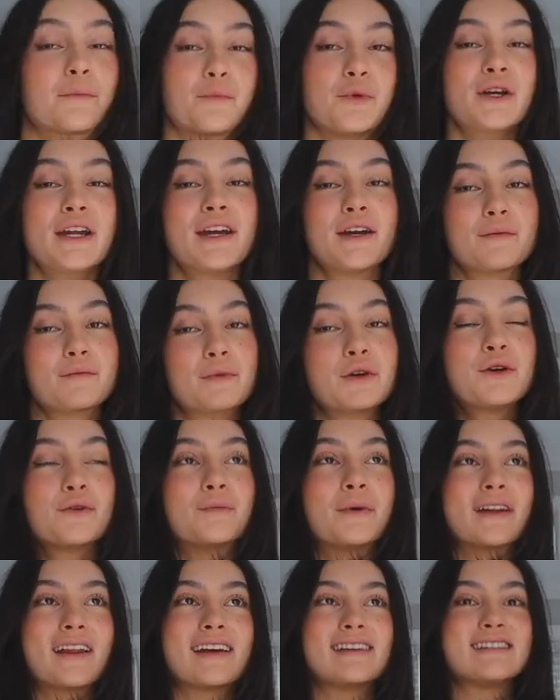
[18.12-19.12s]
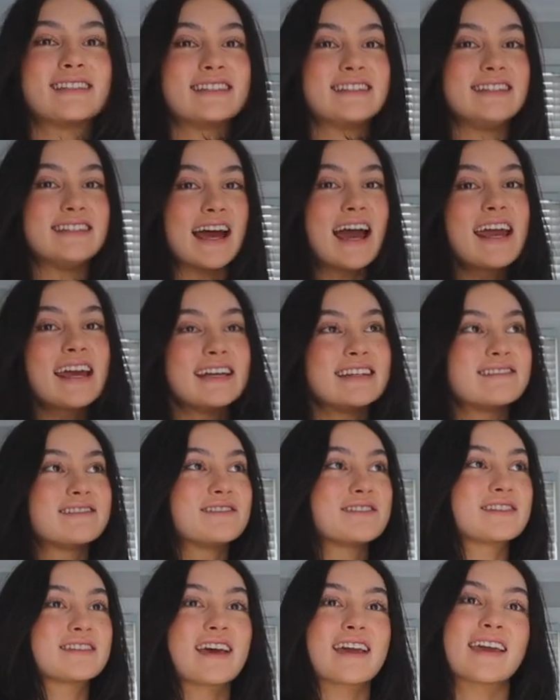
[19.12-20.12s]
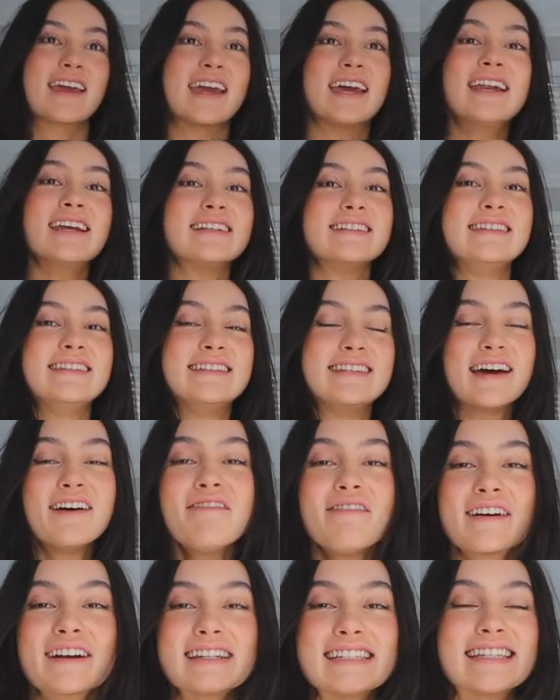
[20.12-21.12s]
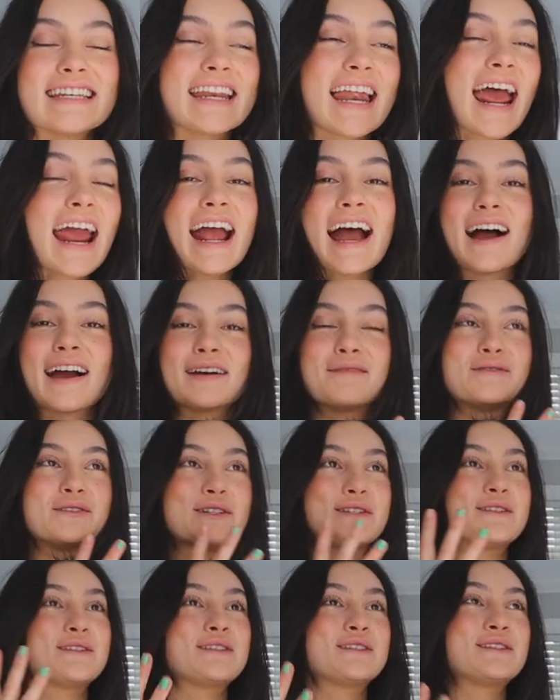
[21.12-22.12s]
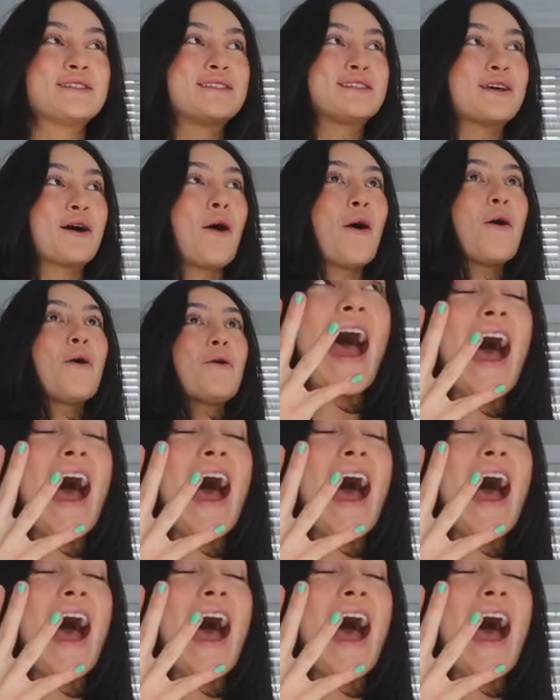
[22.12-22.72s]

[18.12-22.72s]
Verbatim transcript: a pretty good mood, but like today is just like hitting different. Today I'm just so